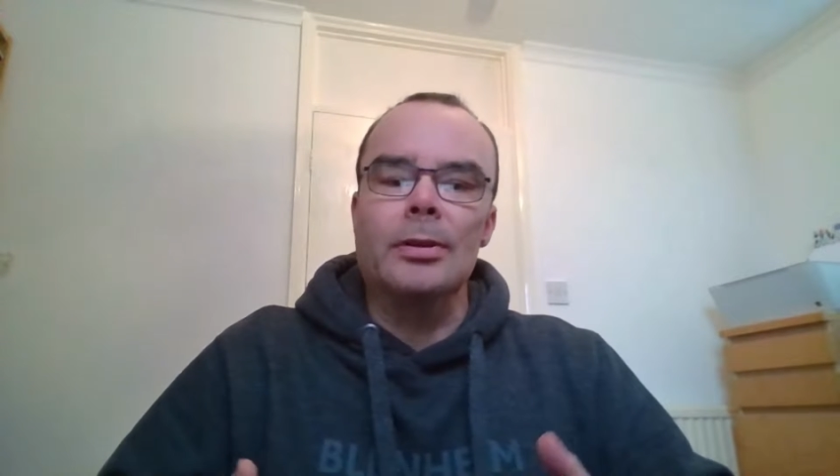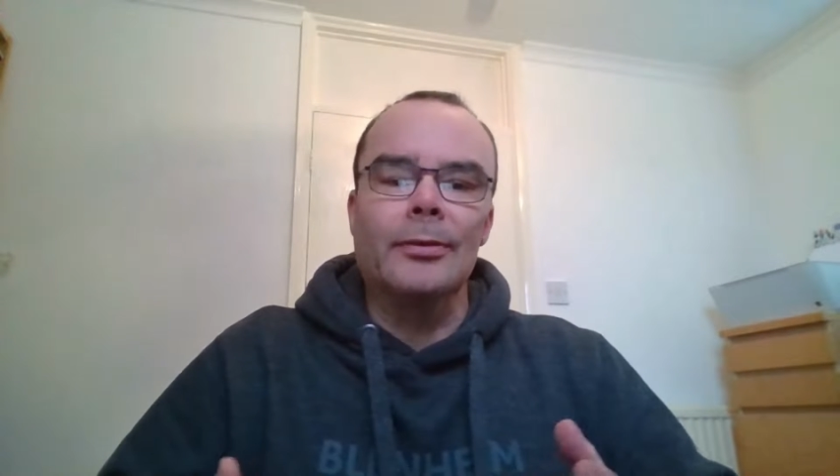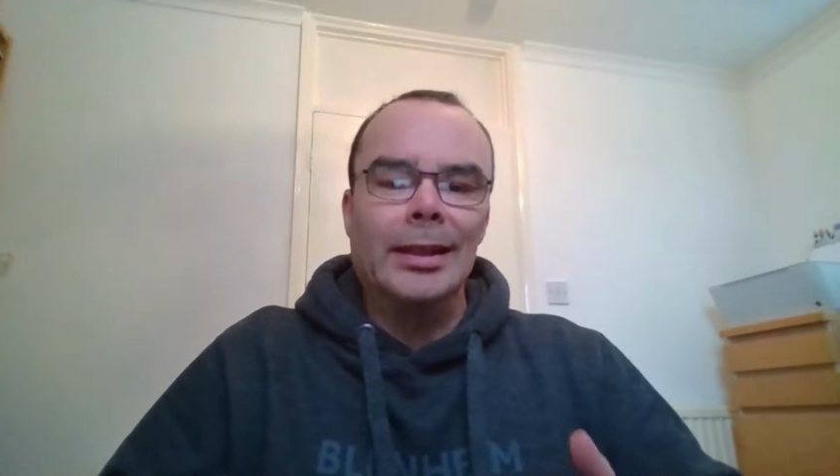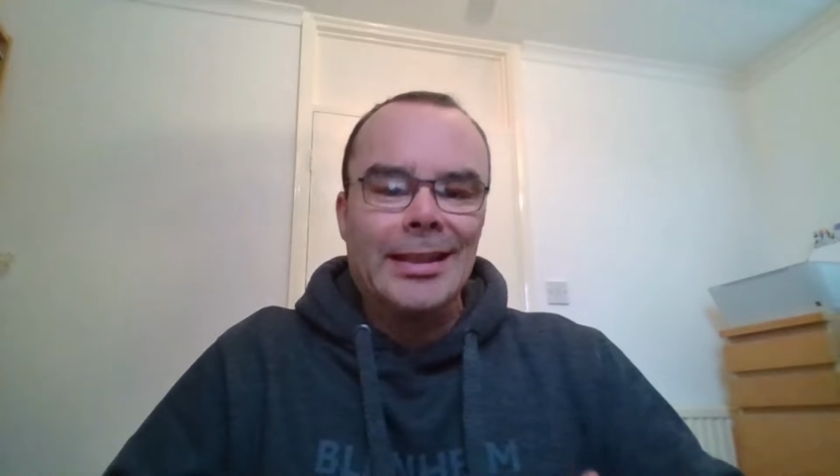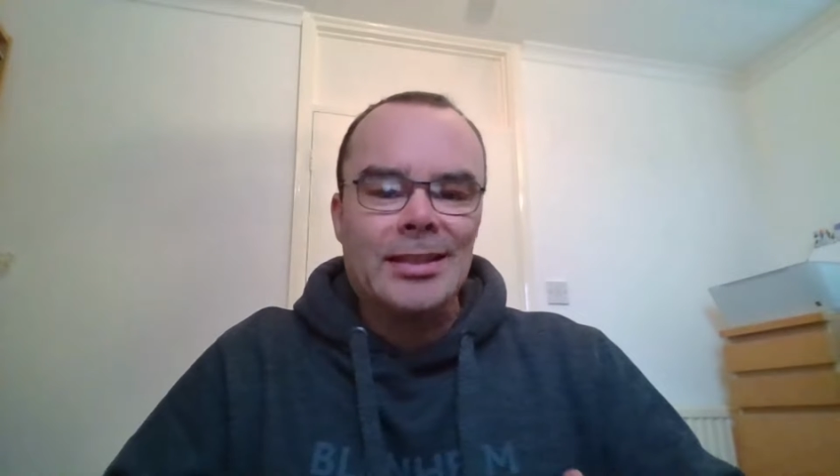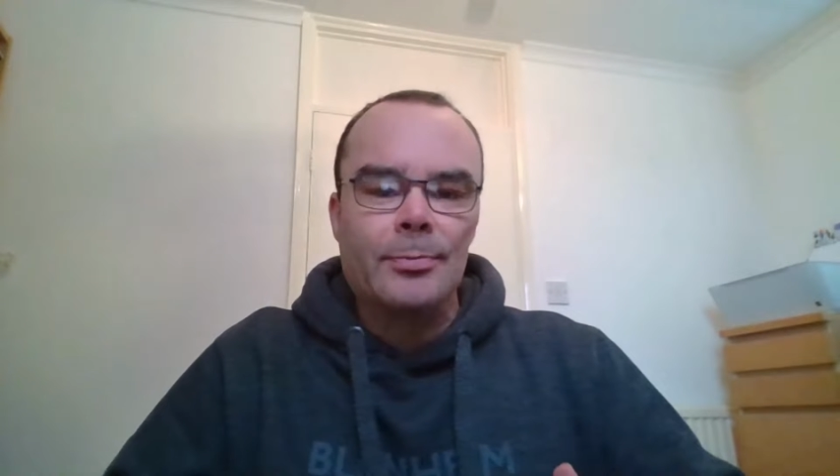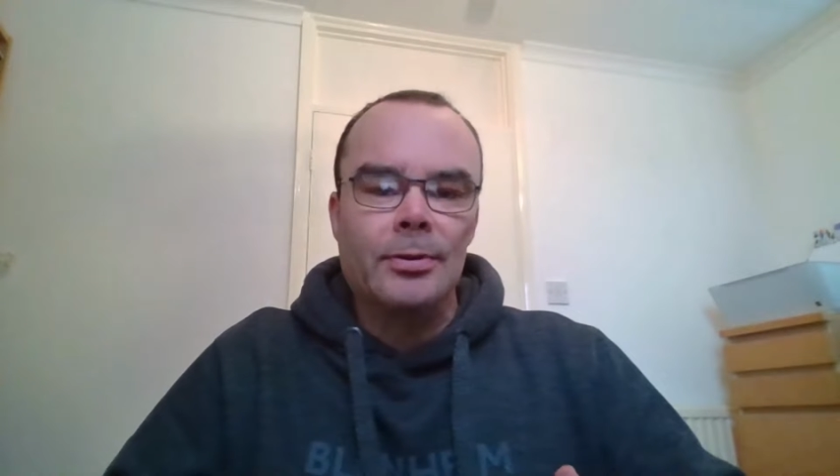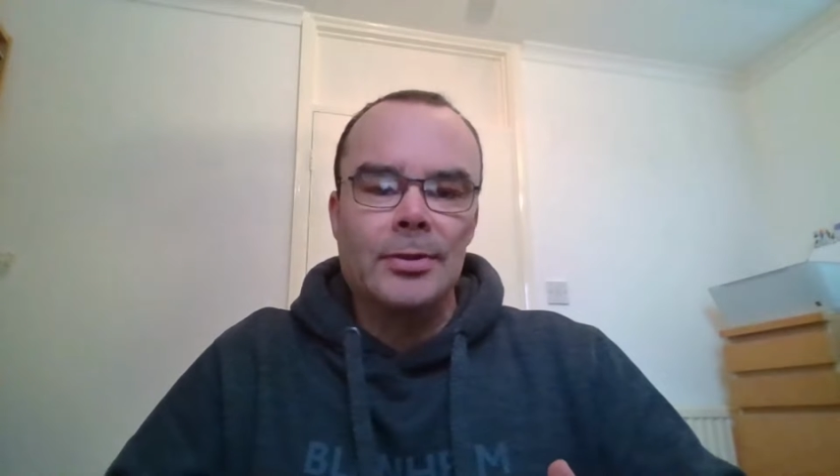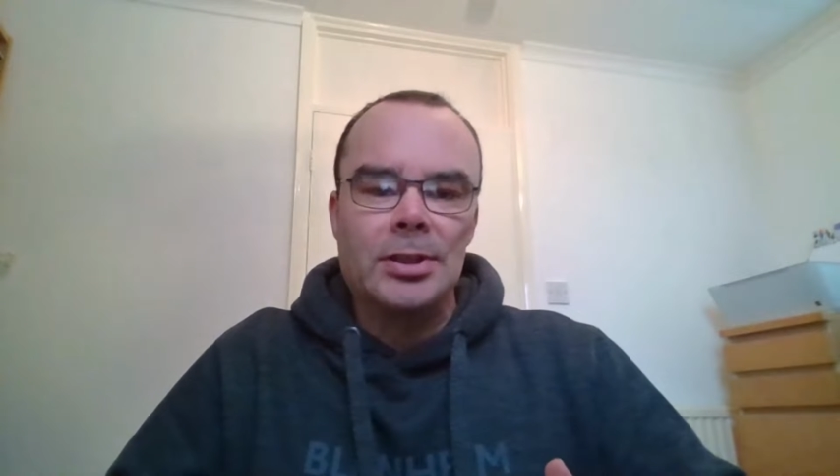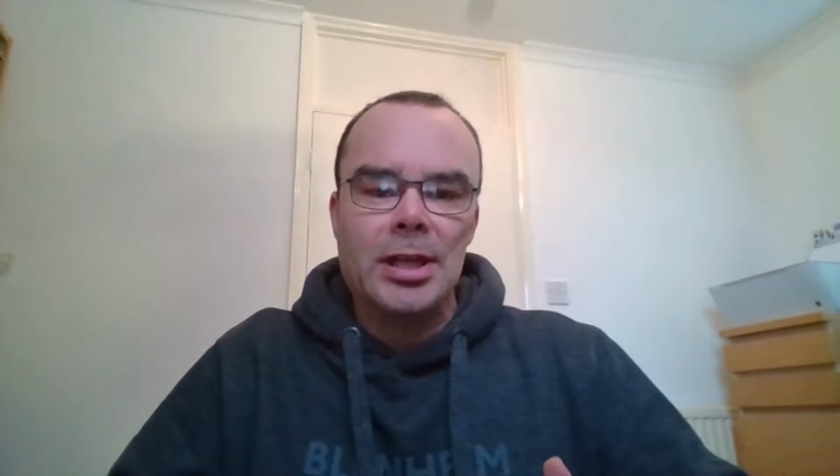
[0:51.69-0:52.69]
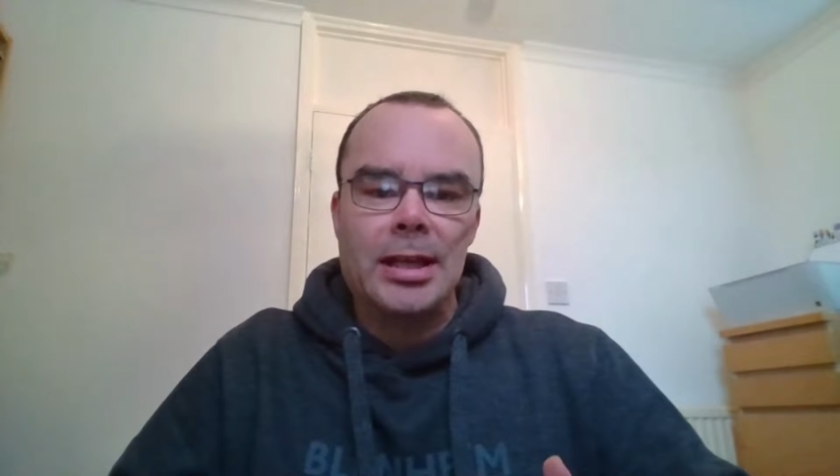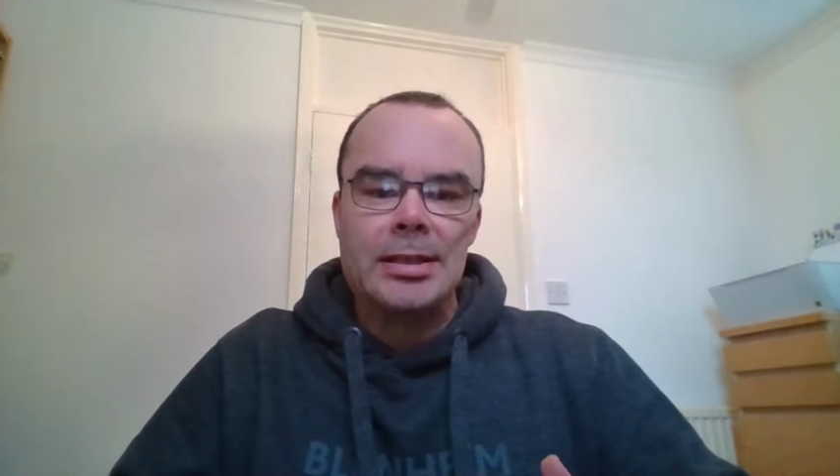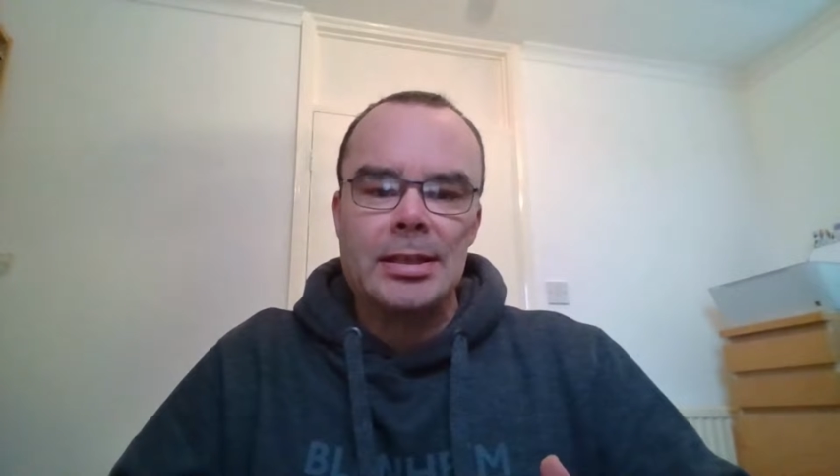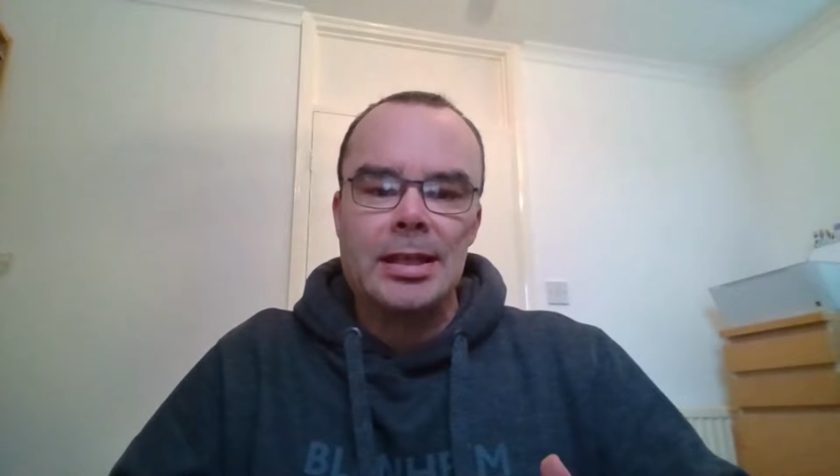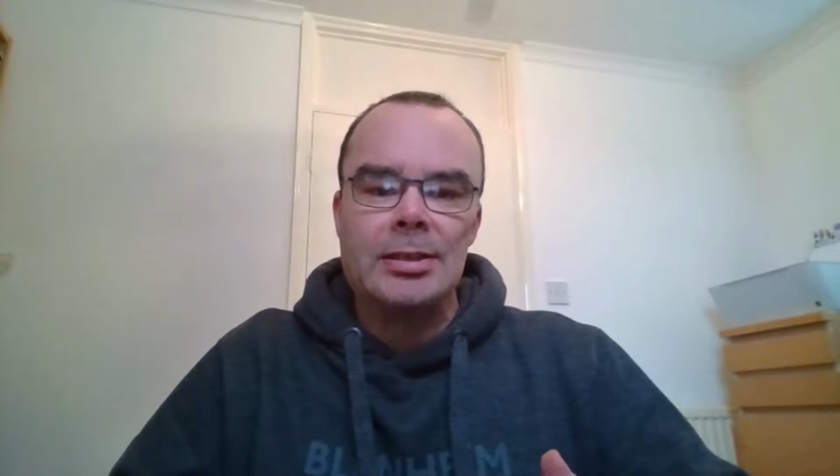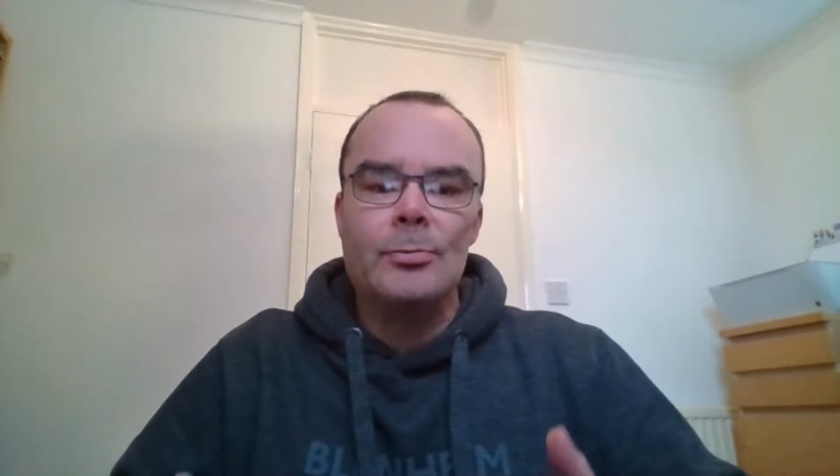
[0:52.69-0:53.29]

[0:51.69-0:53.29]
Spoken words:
of least privilege access.